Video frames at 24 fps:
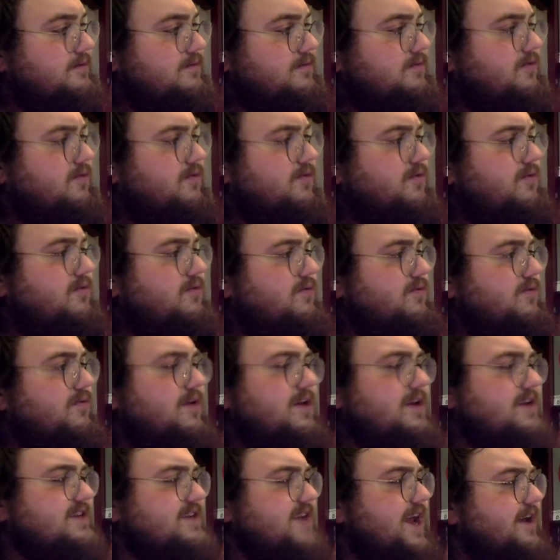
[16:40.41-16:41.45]
What
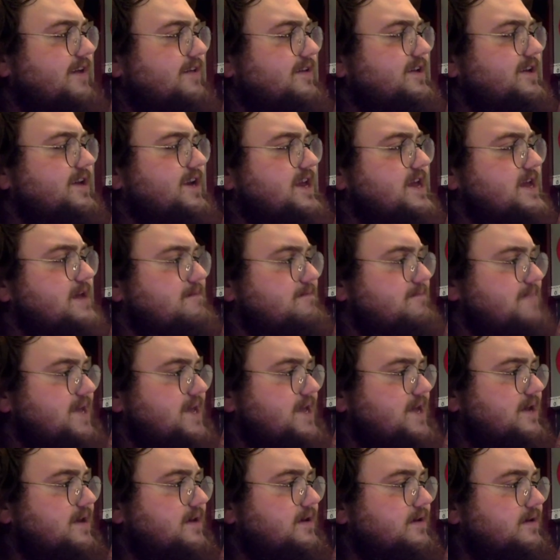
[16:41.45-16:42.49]
exactly did he
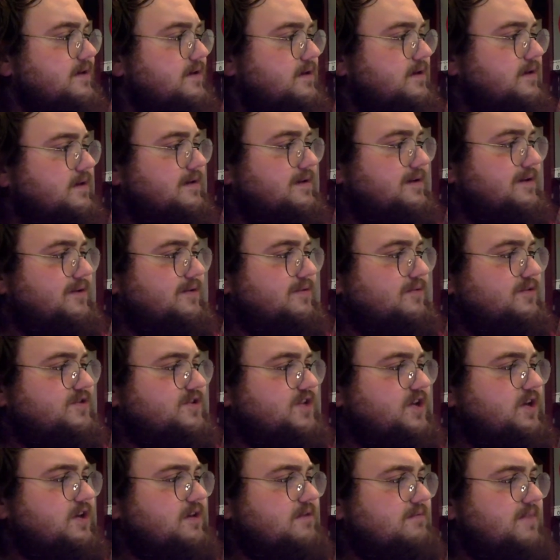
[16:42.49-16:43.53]
mean? Was
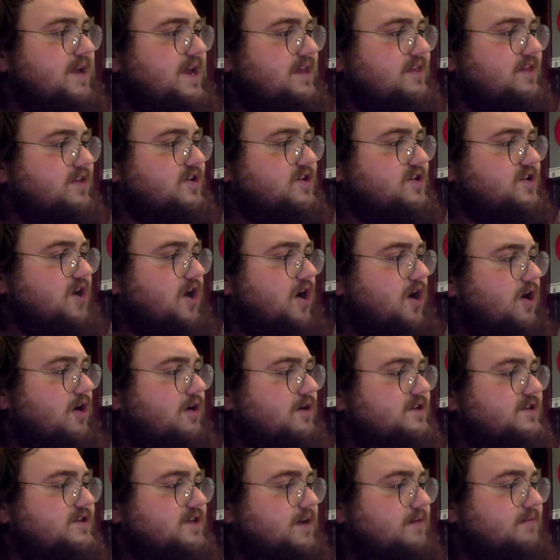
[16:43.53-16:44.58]
he going to make the
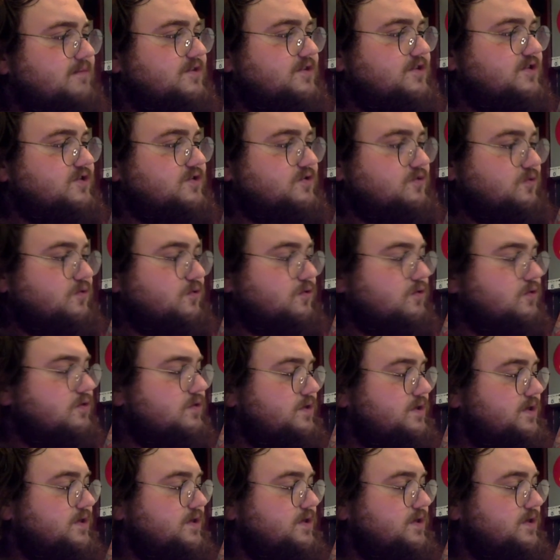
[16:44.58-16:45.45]
dogs come to school?